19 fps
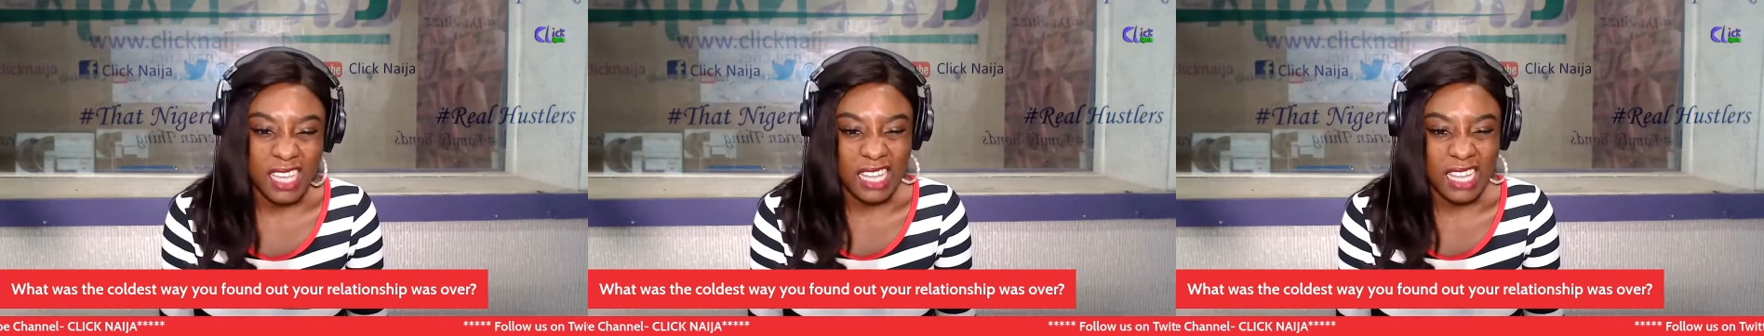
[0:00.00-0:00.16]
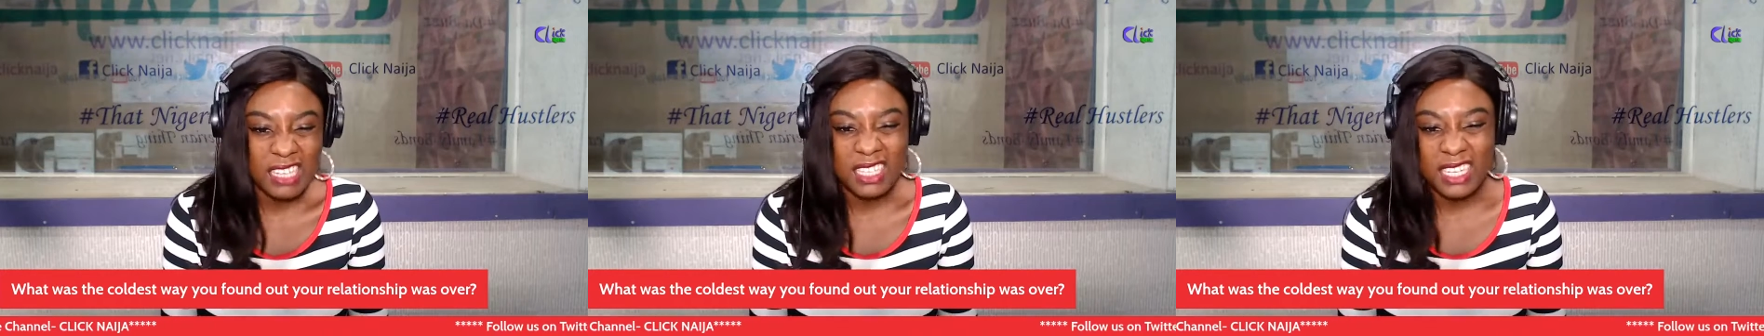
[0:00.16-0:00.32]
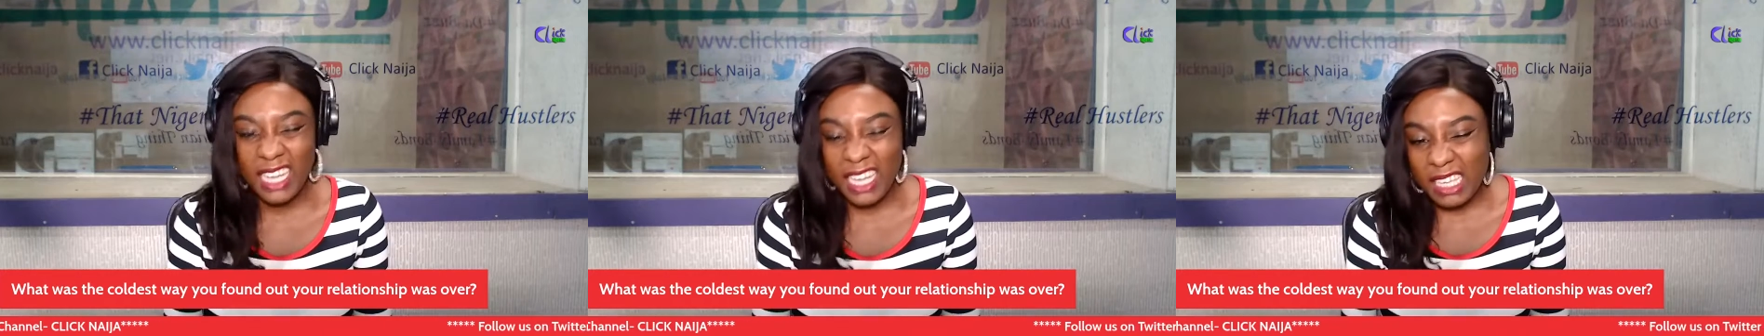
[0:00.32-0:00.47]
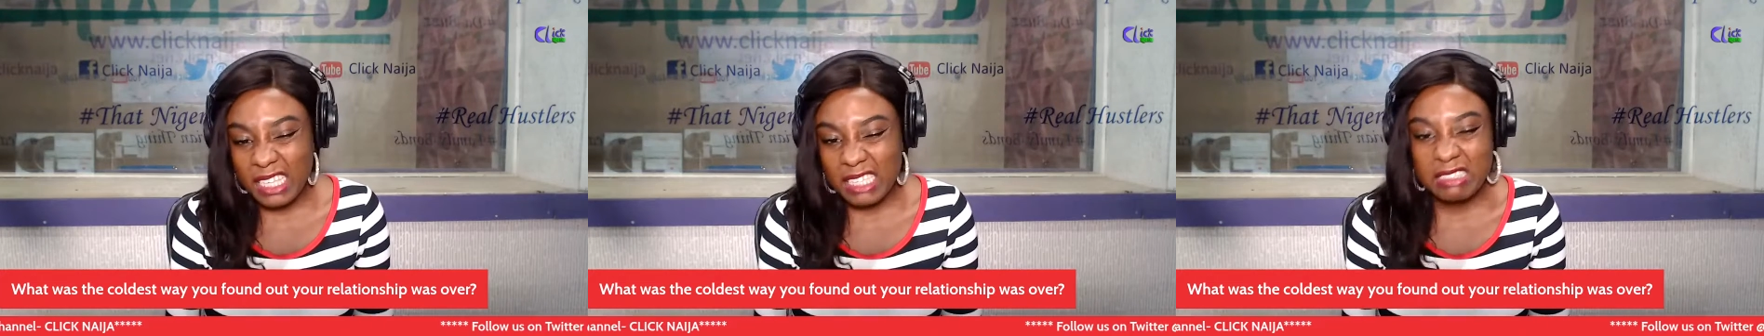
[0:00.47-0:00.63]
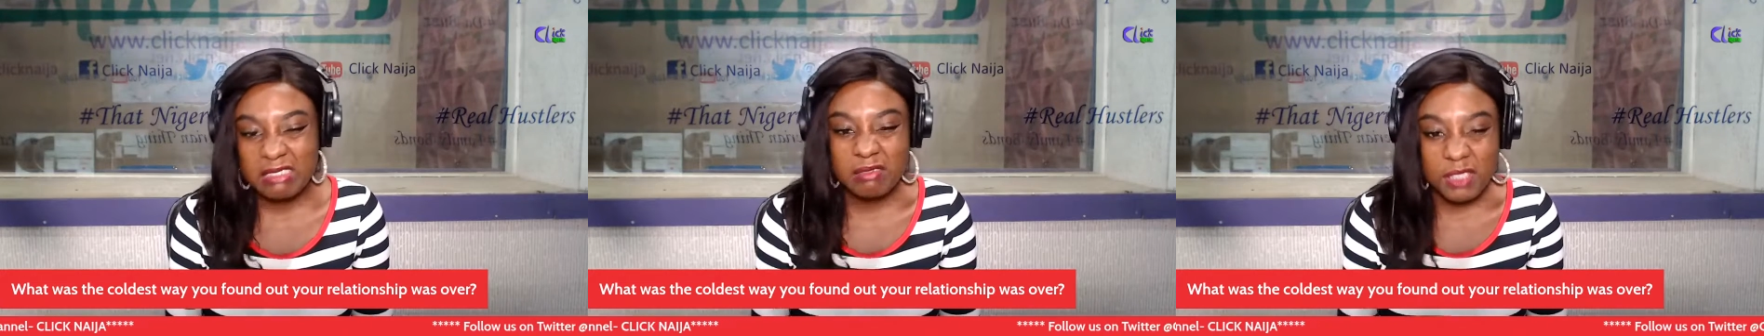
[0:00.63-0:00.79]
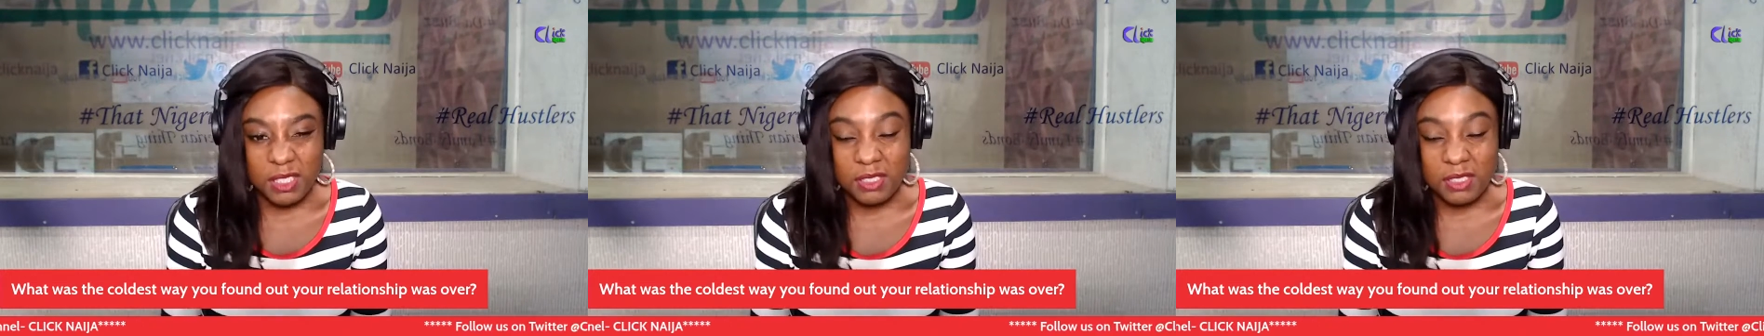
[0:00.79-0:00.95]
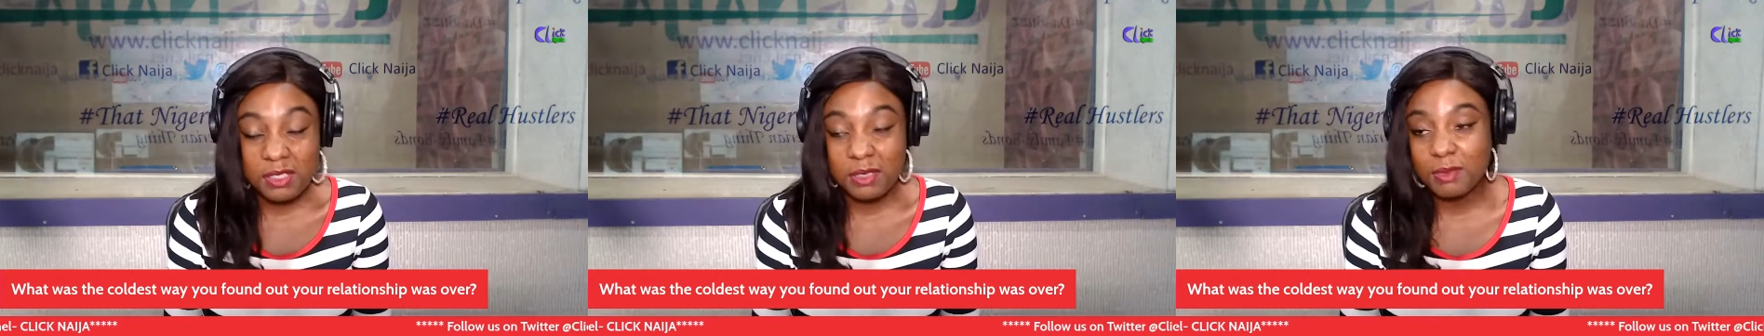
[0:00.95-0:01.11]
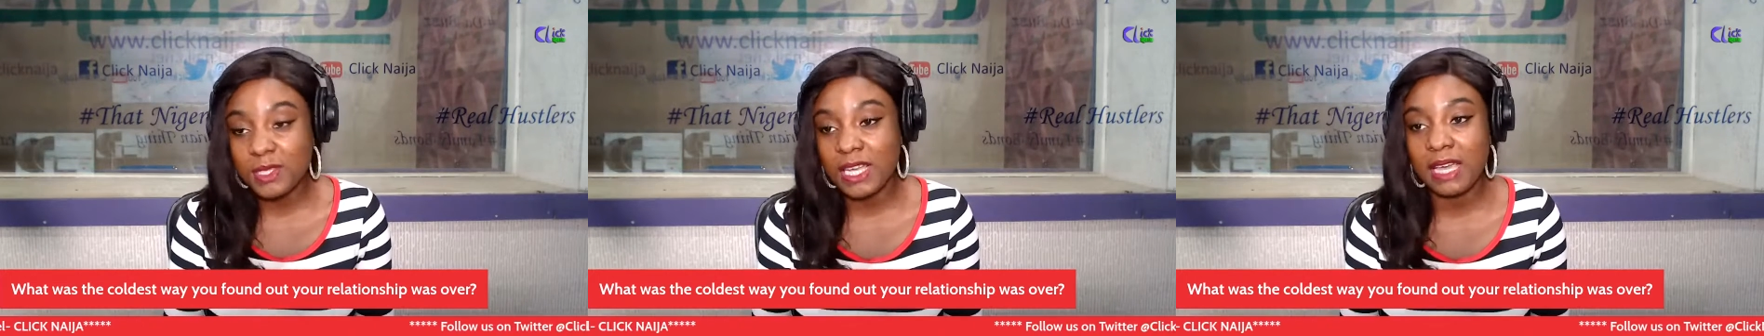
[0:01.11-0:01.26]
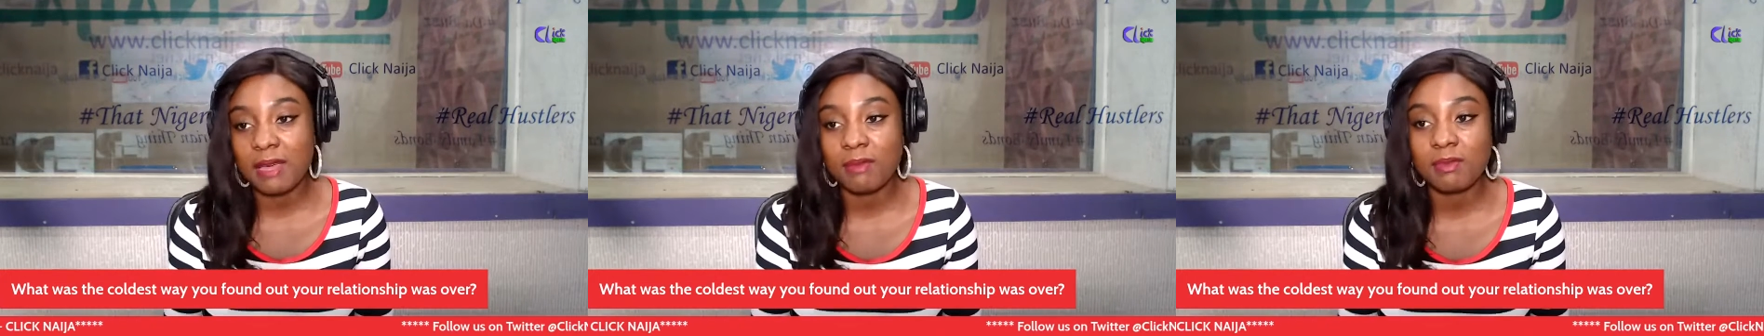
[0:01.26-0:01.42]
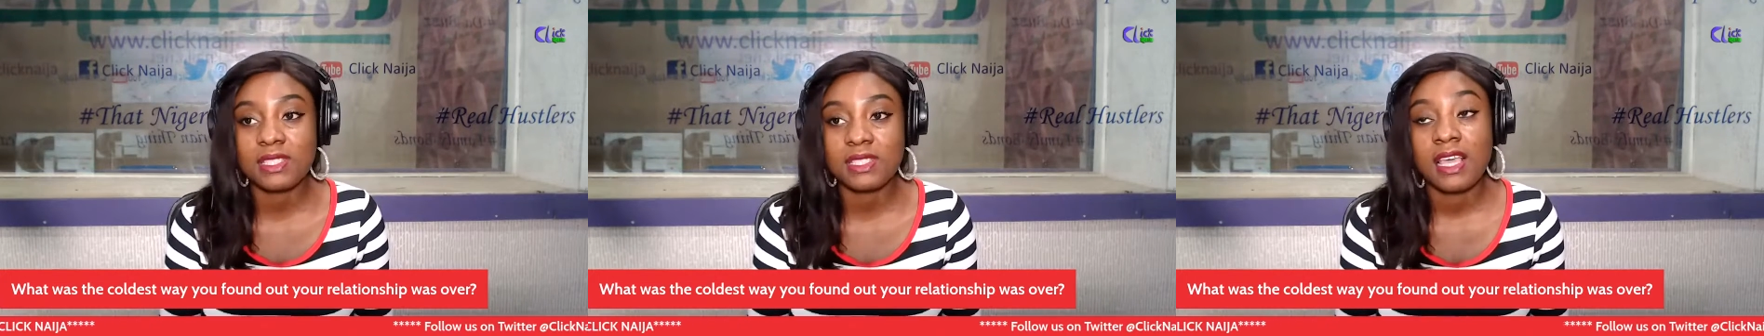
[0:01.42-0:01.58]
kind of like,
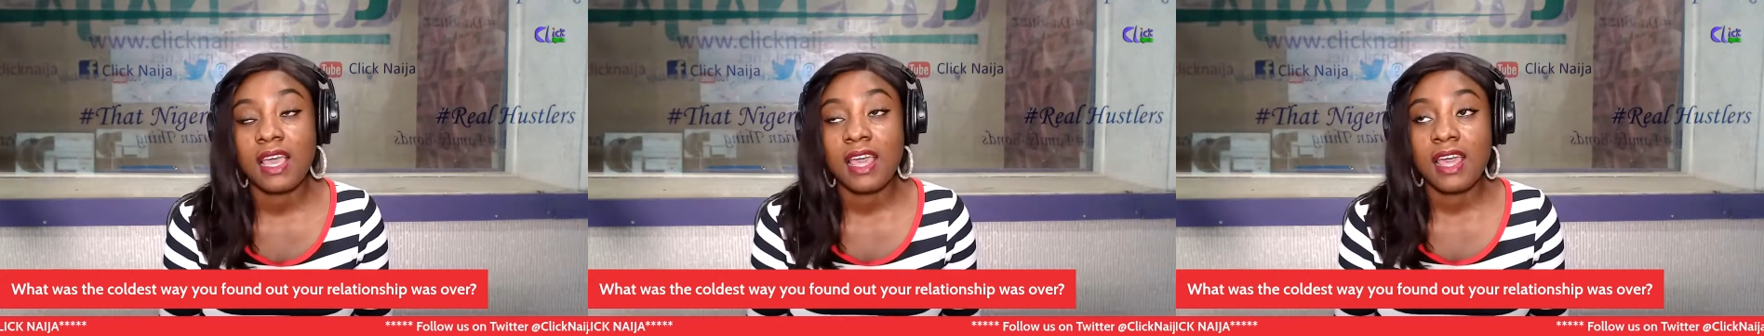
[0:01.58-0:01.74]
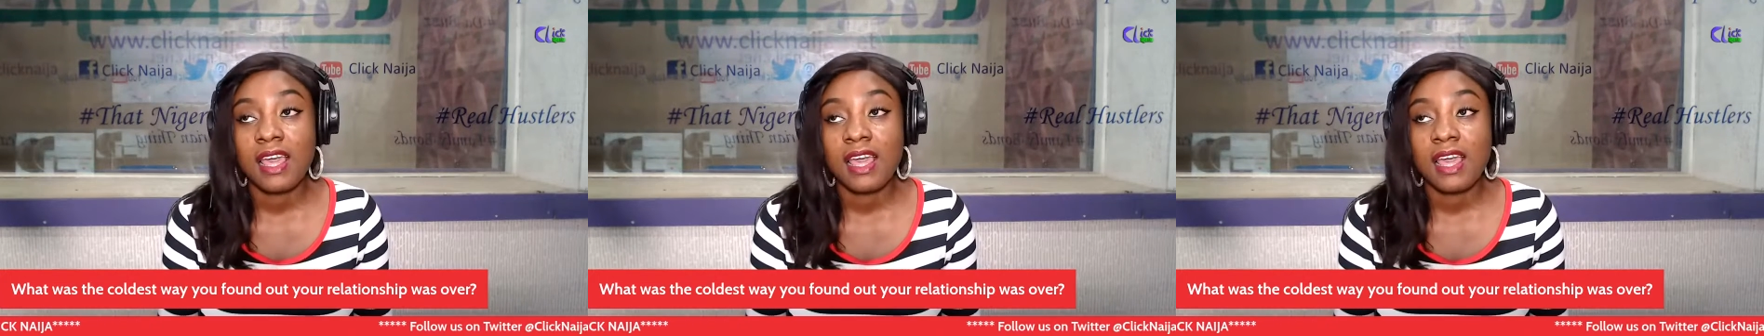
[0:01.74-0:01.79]
sometimes